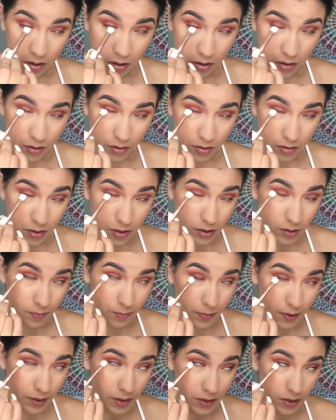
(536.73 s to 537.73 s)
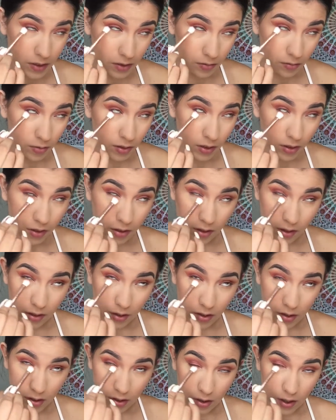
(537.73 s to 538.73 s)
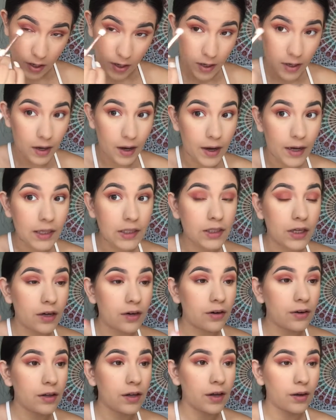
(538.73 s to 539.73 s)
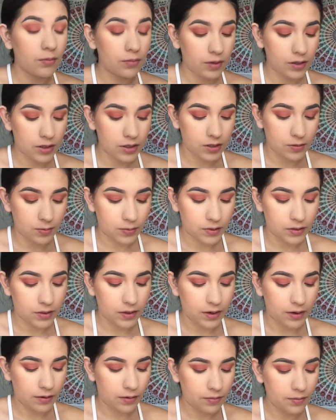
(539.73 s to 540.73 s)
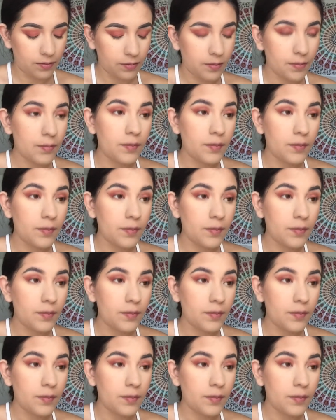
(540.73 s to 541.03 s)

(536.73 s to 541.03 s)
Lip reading: and just blend it with that eyeshadow that we just put down.